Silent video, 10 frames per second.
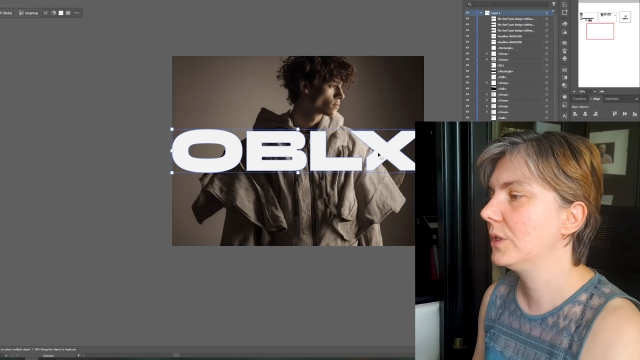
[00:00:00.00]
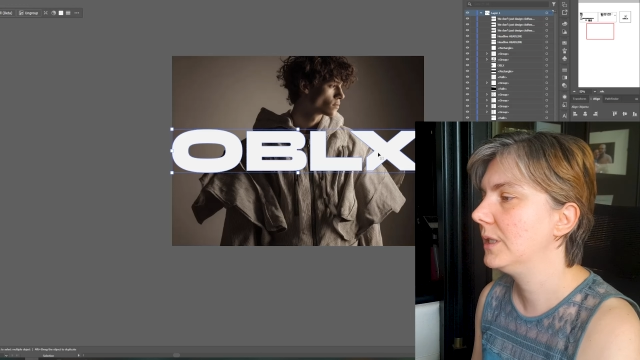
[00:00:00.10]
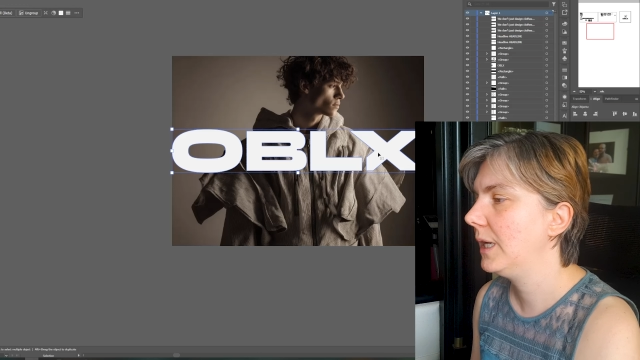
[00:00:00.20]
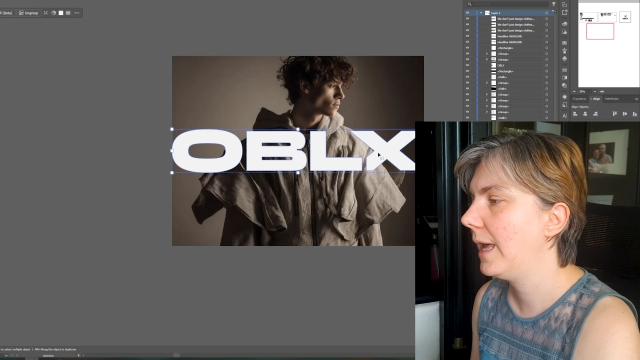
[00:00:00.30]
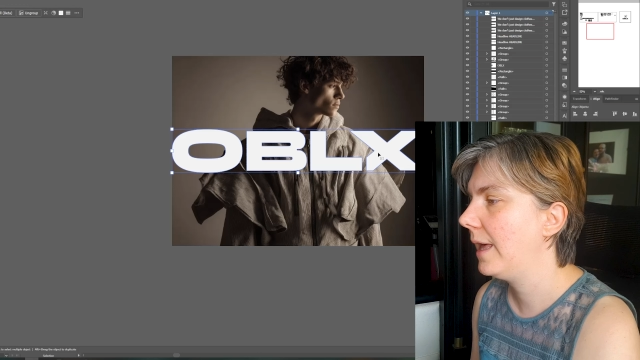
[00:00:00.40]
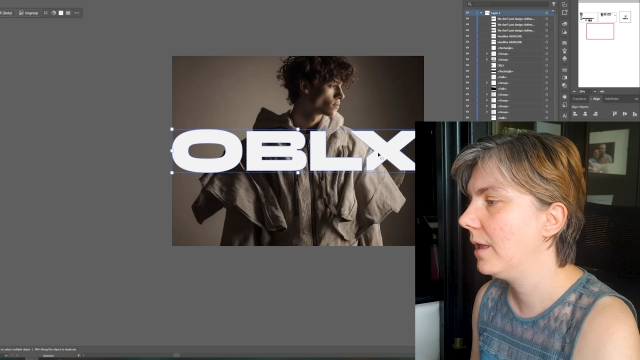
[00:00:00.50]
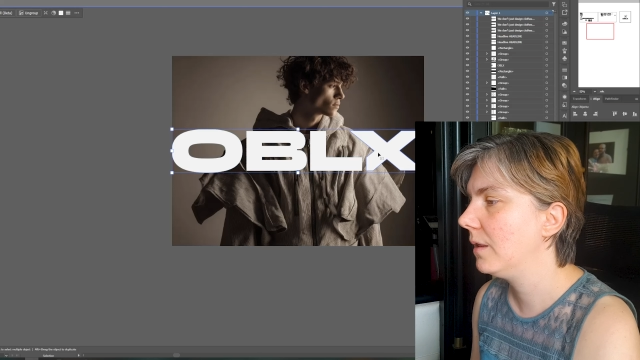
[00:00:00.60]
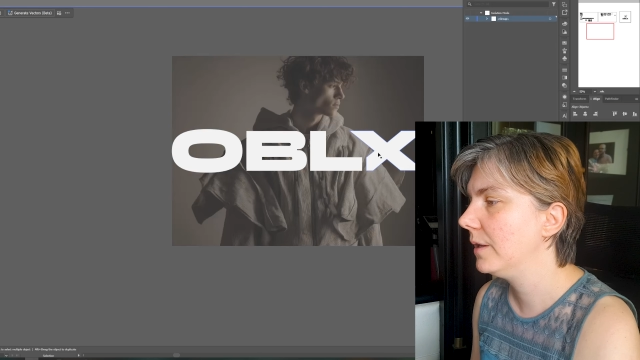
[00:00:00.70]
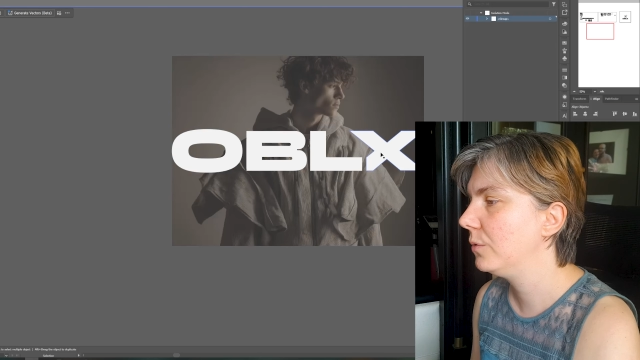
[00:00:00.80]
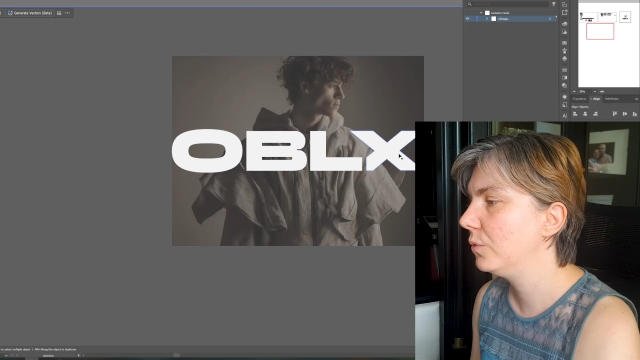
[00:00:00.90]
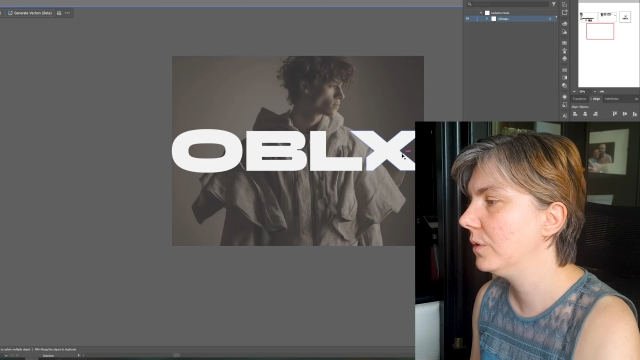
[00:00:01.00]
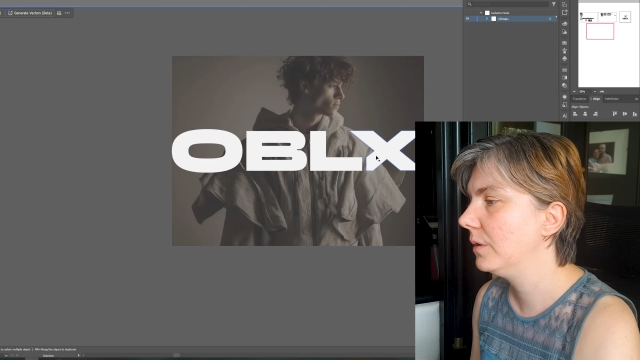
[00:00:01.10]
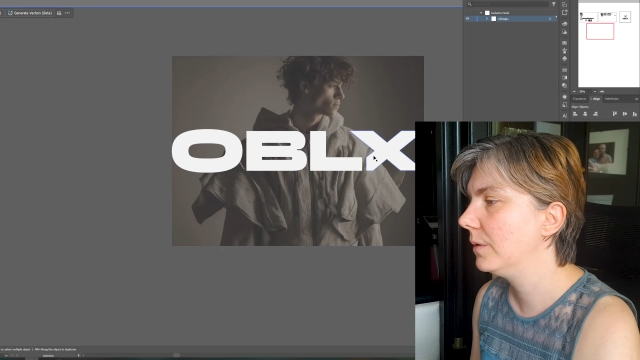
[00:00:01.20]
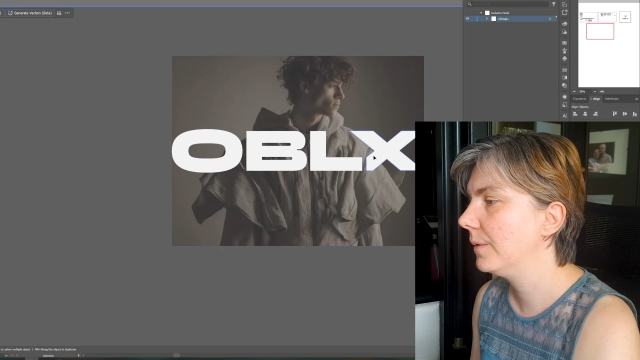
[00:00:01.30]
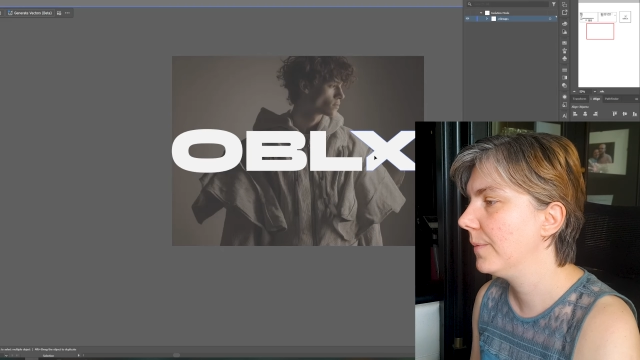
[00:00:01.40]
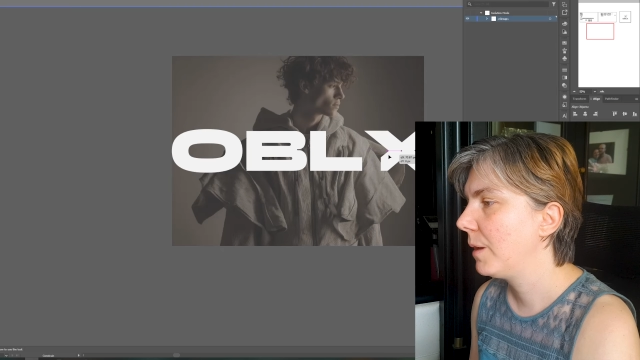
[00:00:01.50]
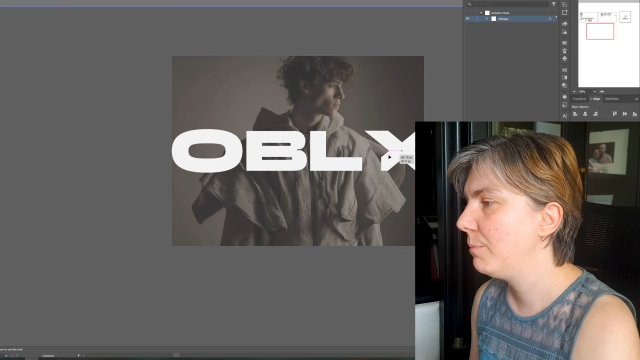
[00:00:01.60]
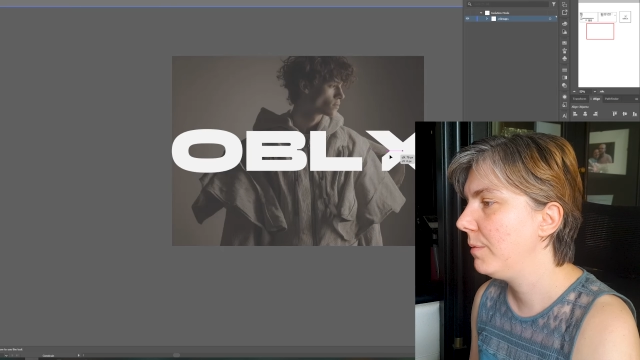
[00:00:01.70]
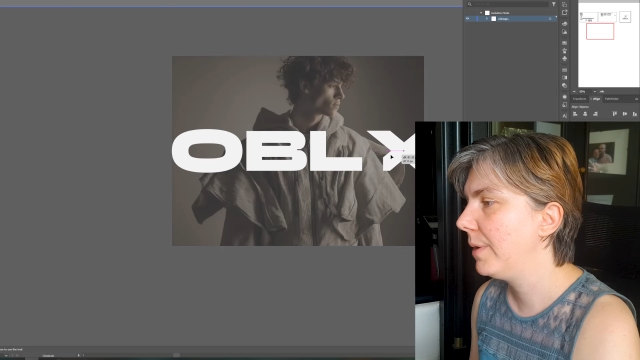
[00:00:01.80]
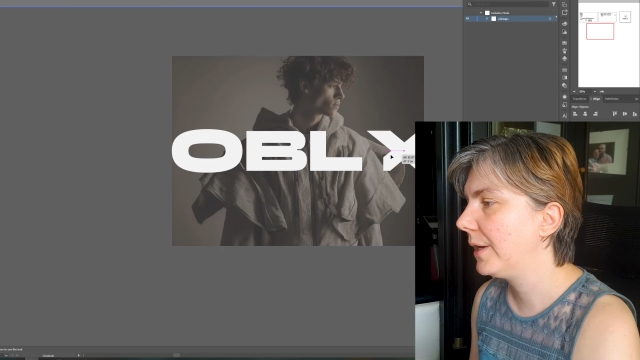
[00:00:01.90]
the L, it would
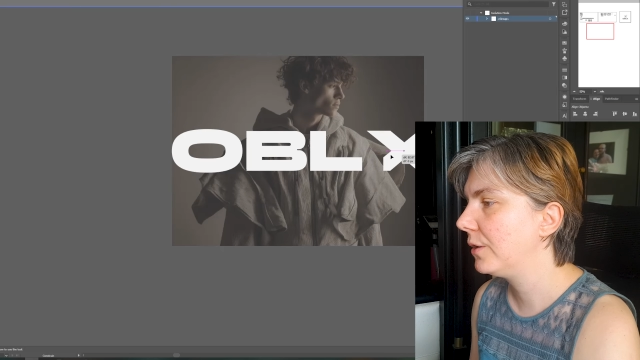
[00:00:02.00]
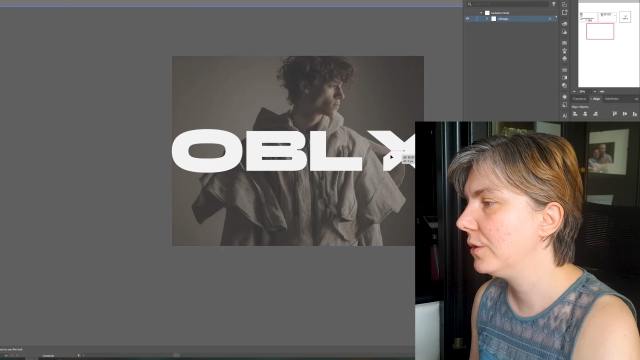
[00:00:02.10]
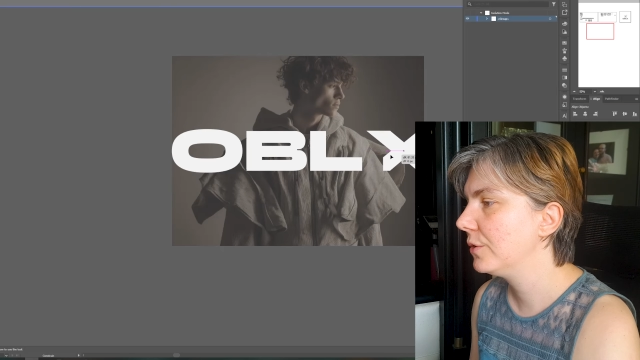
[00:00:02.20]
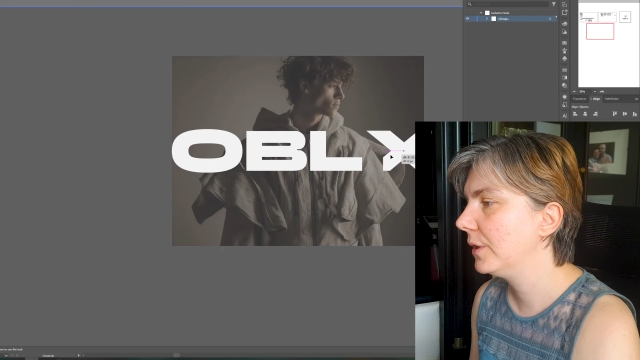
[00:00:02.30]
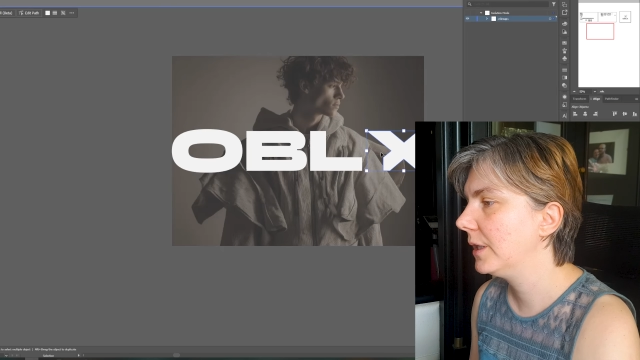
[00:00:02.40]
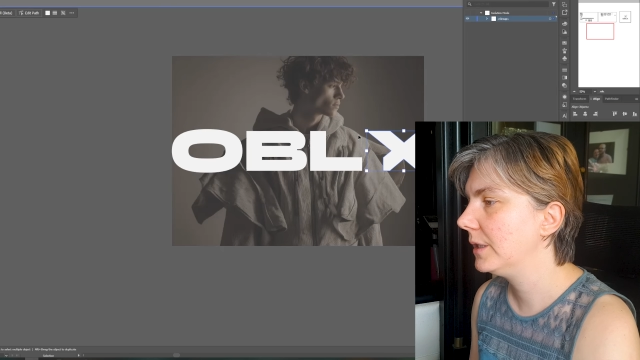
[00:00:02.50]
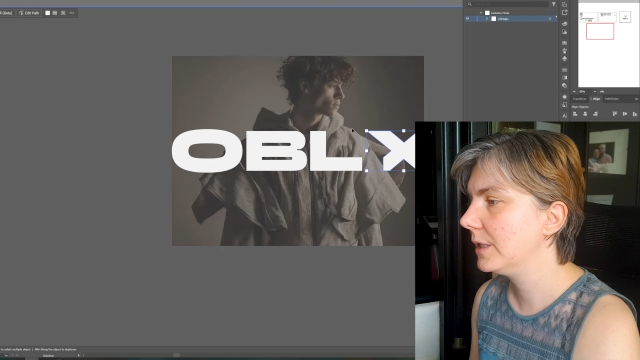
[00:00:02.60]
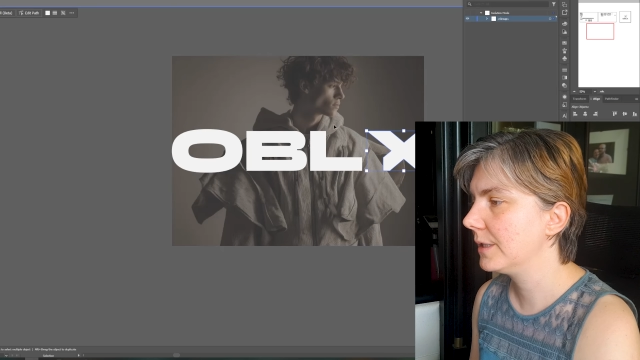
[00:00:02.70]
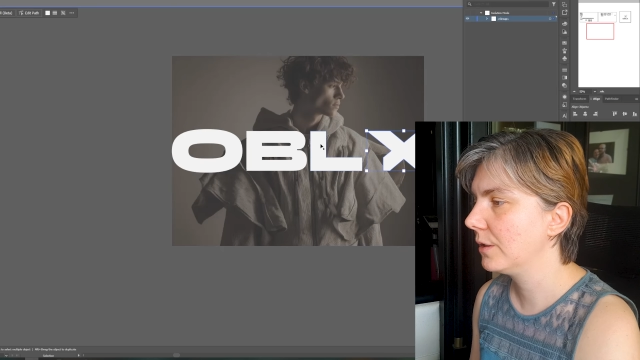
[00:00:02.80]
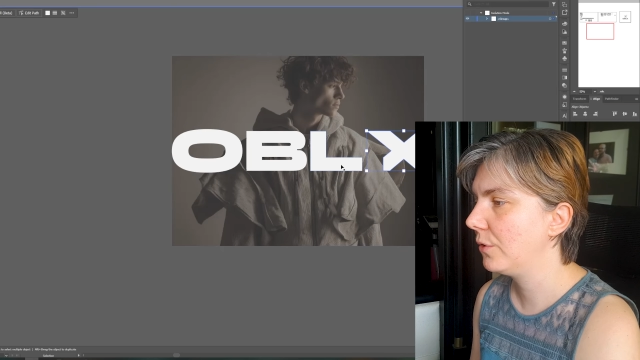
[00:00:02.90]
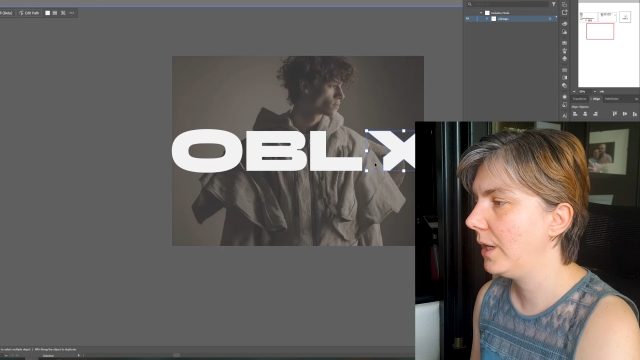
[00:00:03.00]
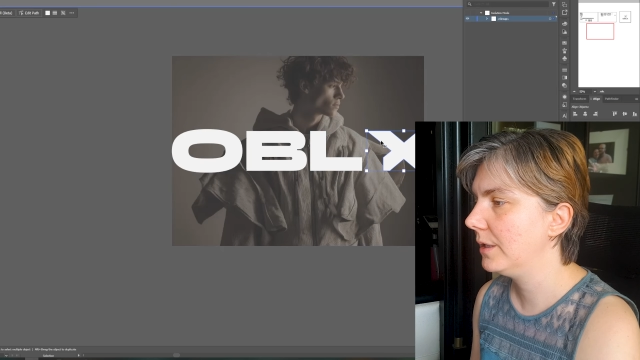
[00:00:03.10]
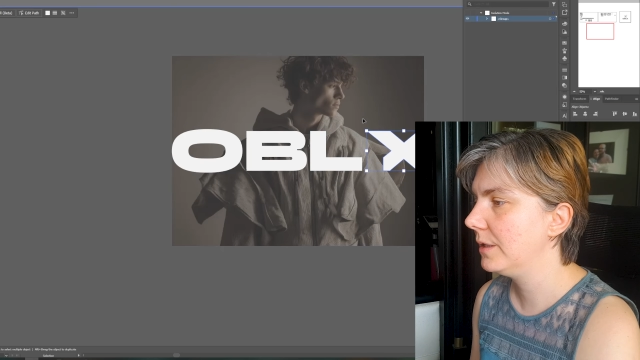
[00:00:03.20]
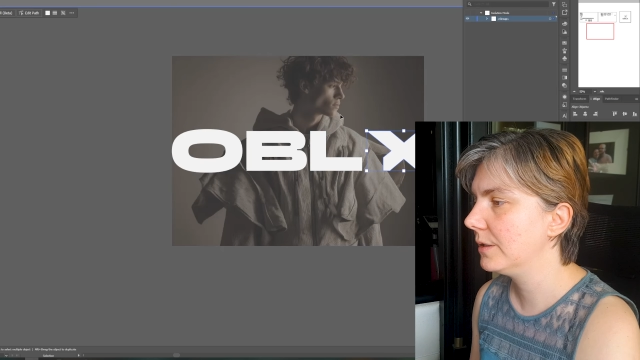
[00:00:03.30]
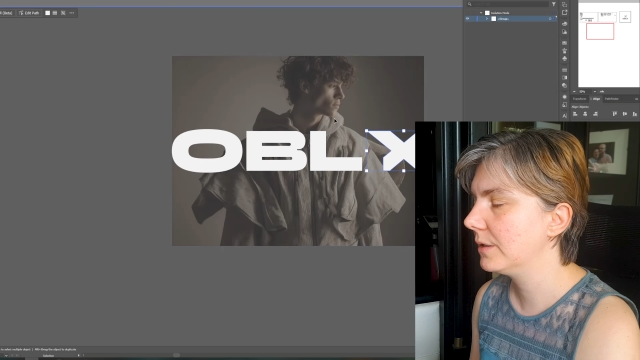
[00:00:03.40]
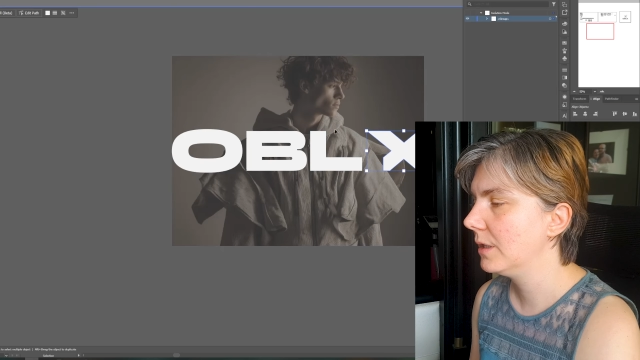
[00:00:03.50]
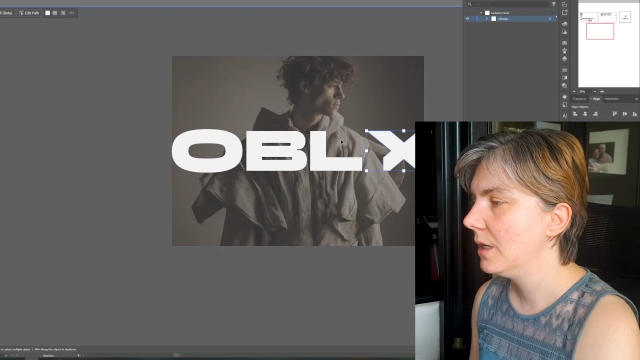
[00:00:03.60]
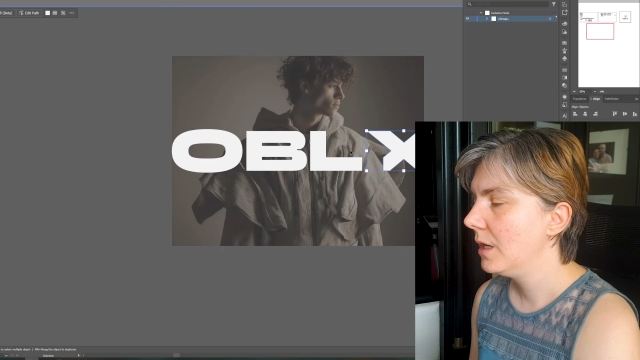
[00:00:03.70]
be better, so that it doesn't create this